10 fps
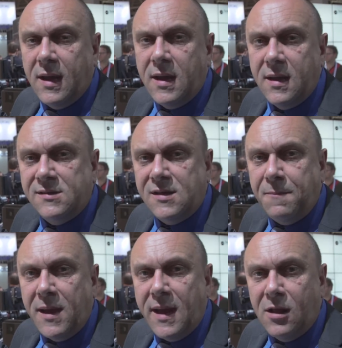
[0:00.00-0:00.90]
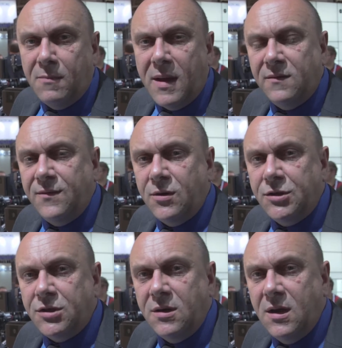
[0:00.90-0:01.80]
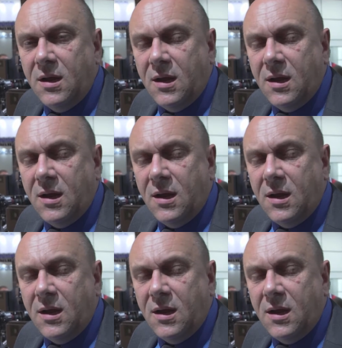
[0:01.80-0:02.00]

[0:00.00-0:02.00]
here is the PL mount version,